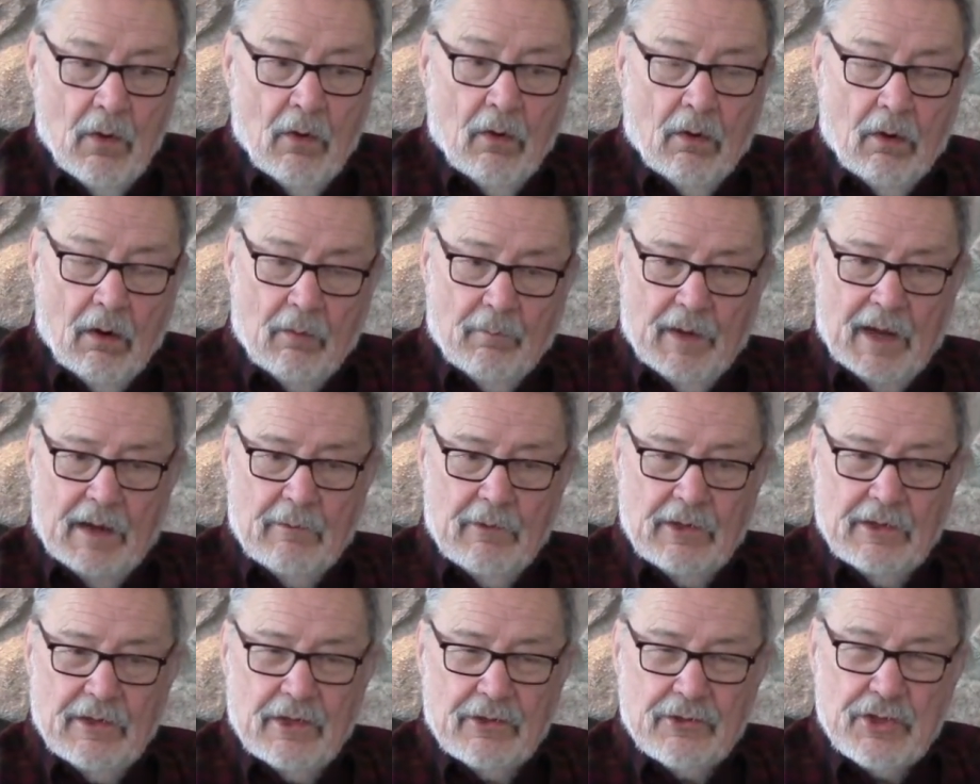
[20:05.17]
Or
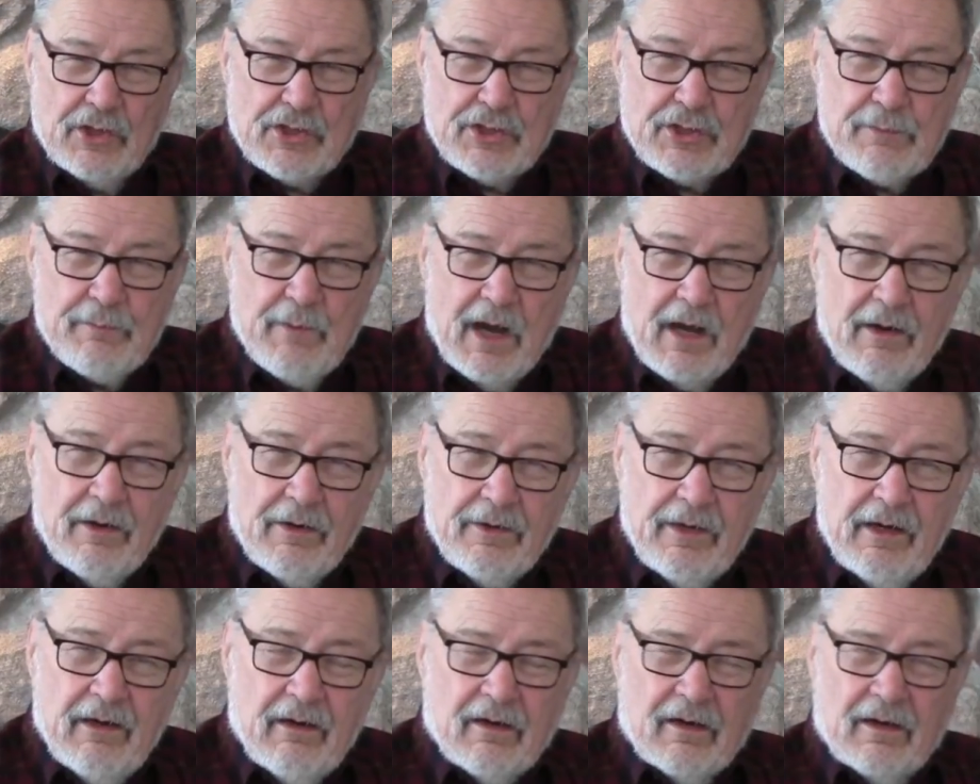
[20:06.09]
maybe they're just smarter
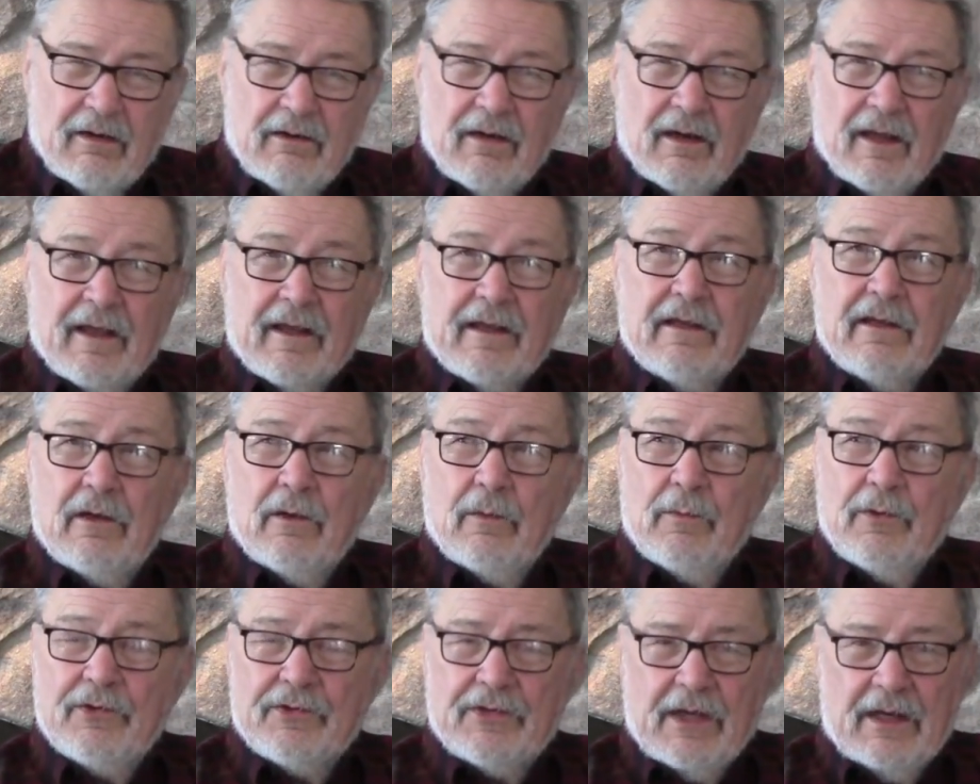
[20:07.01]
deer. They're like
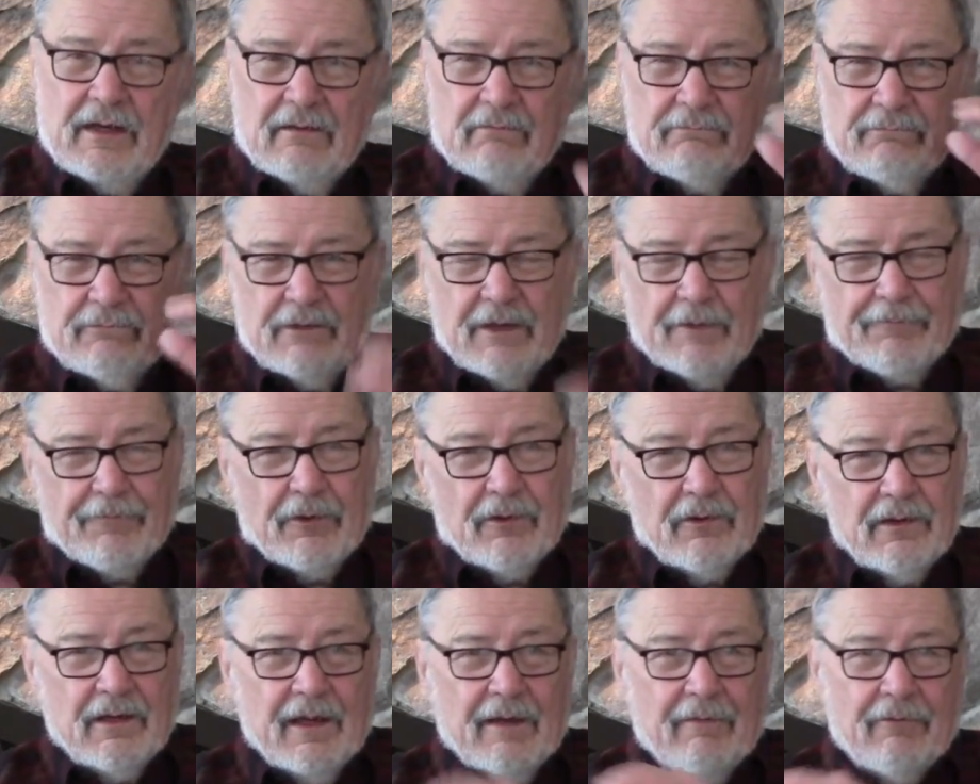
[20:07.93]
humans. They have
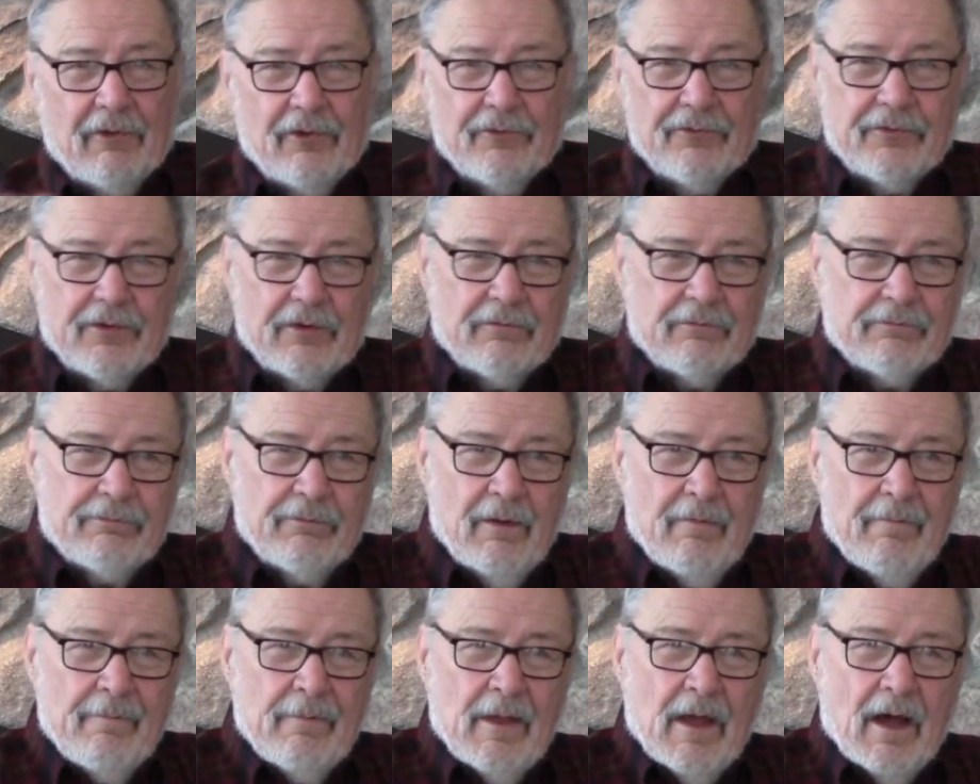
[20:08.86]
different levels
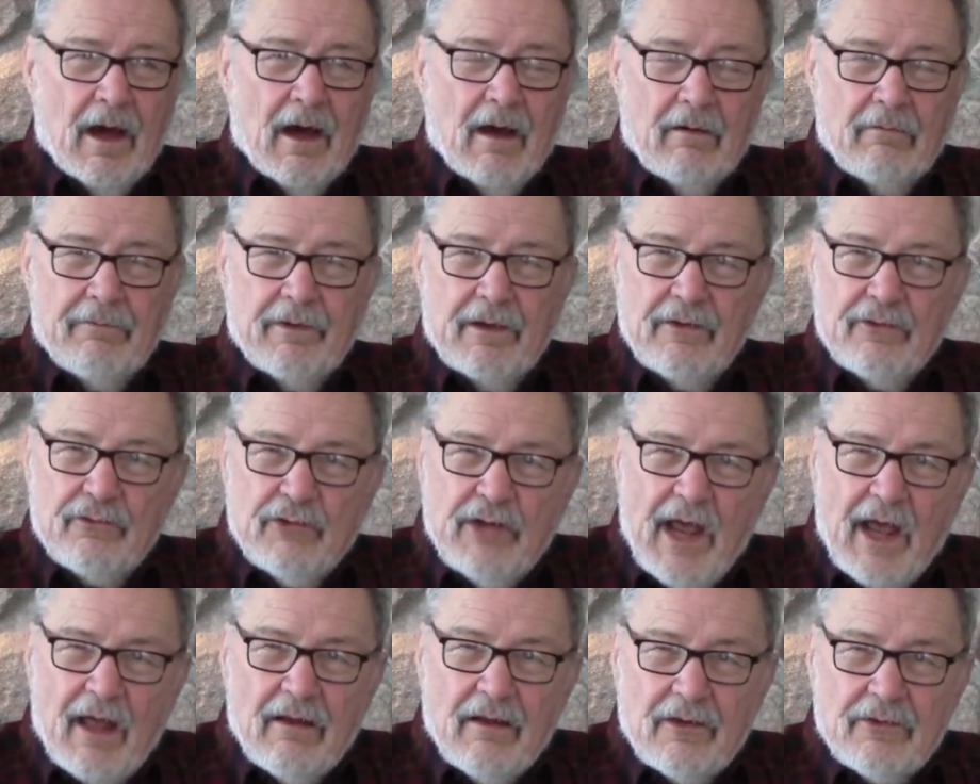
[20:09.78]
of
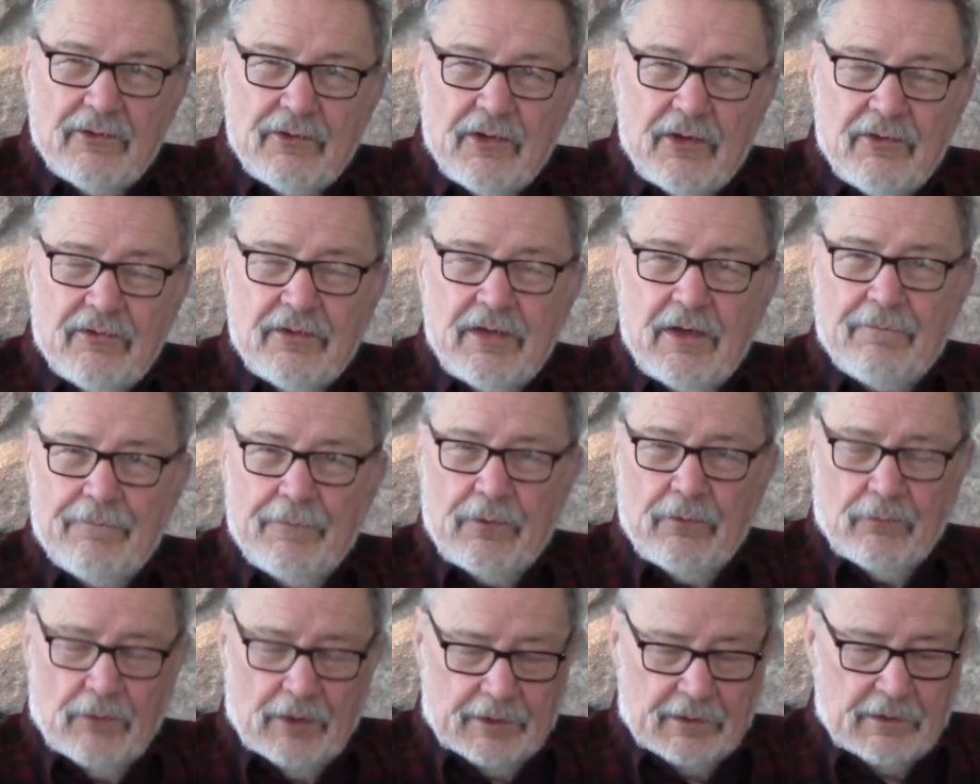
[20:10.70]
intelligence, if
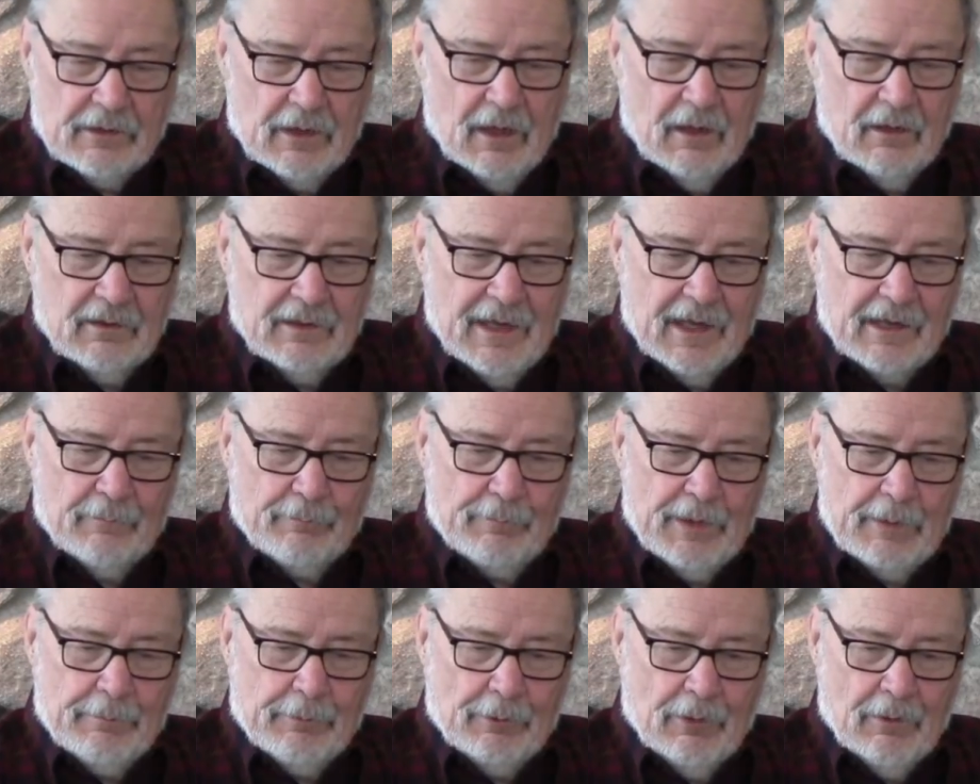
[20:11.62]
you want to call it. A lot of
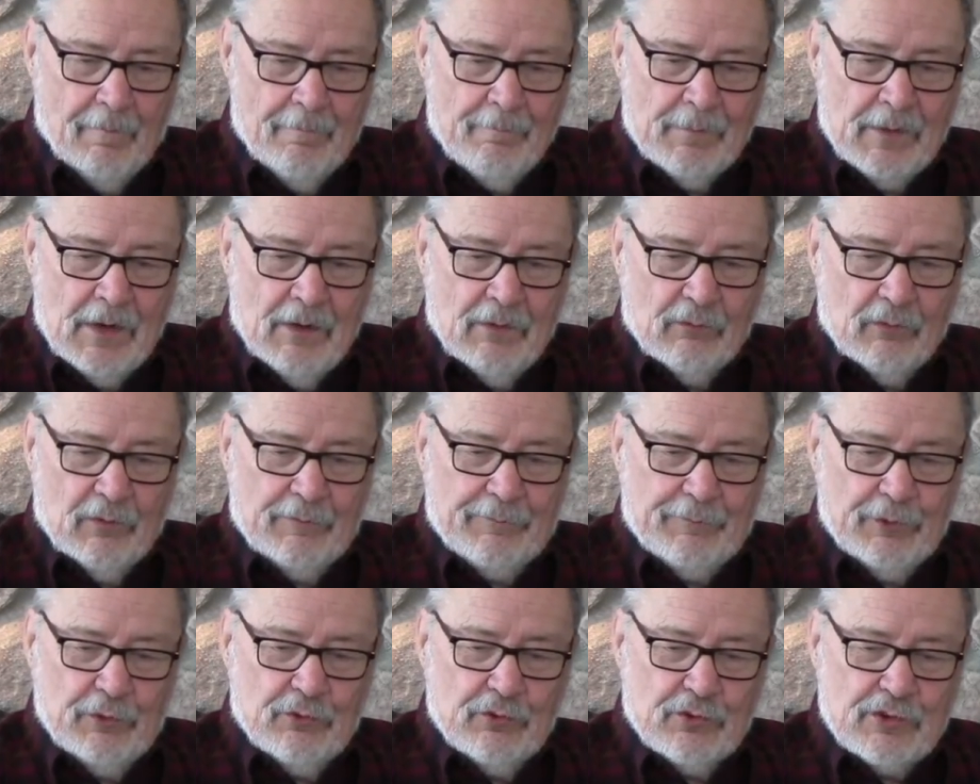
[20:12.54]
people
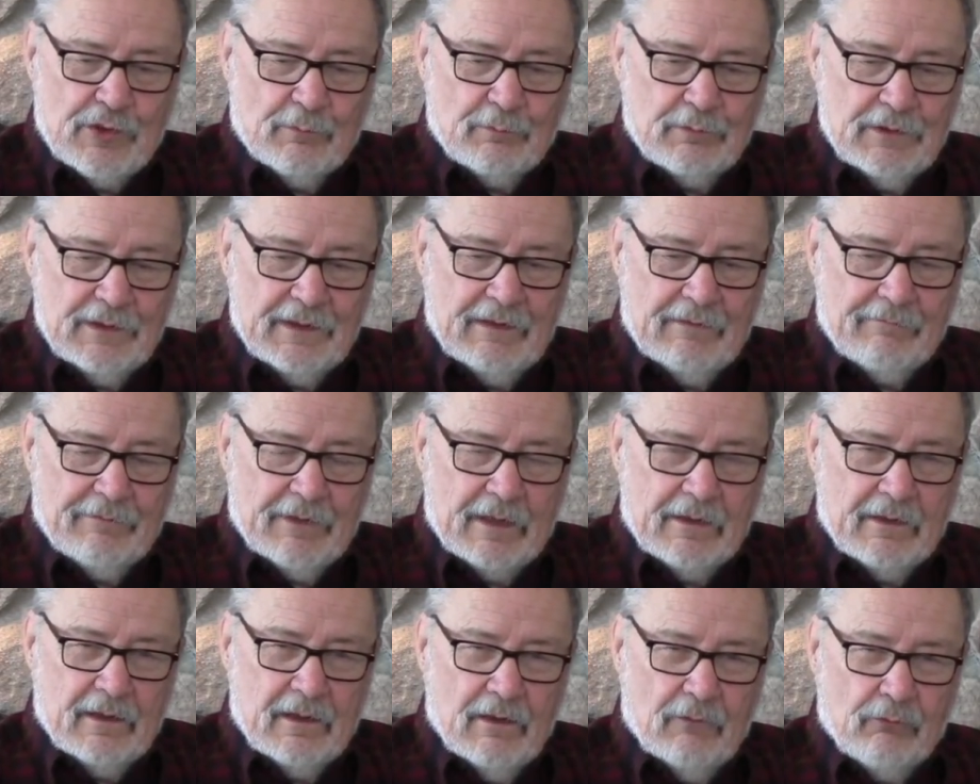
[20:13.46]
refuse to believe
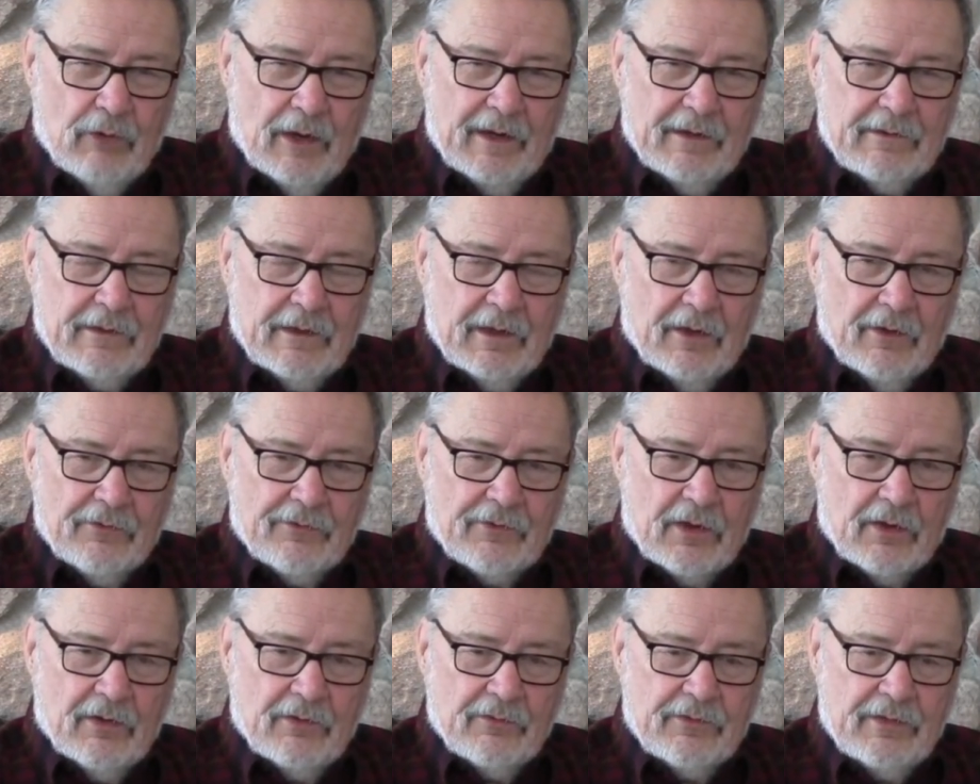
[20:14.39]
that whitetails
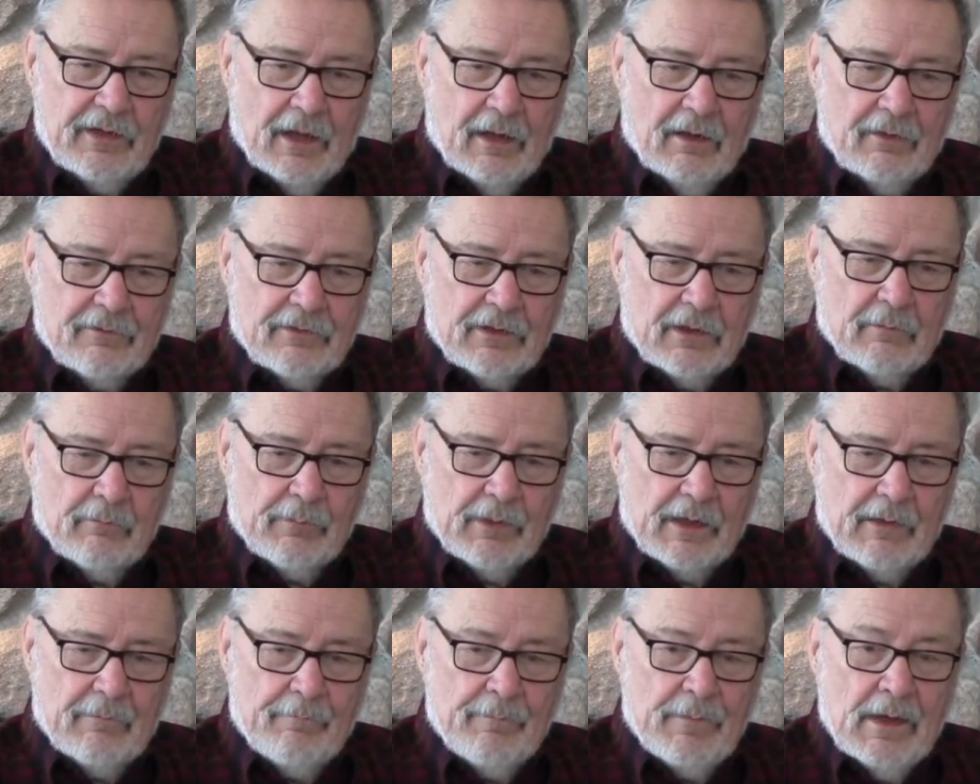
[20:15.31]
are intelligent,
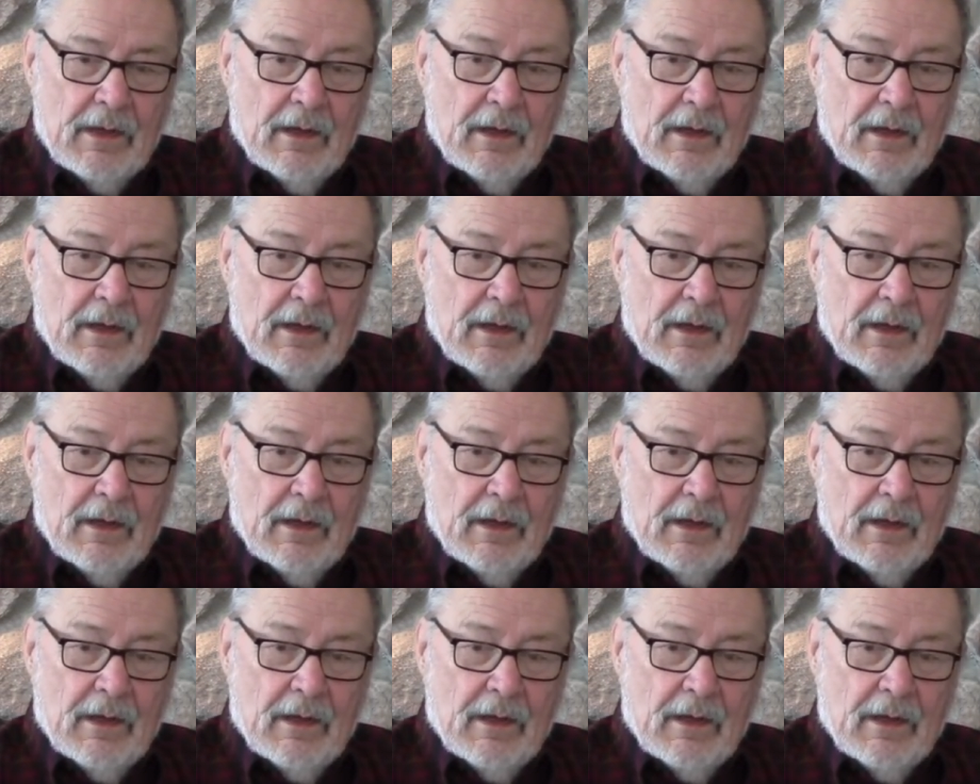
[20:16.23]
but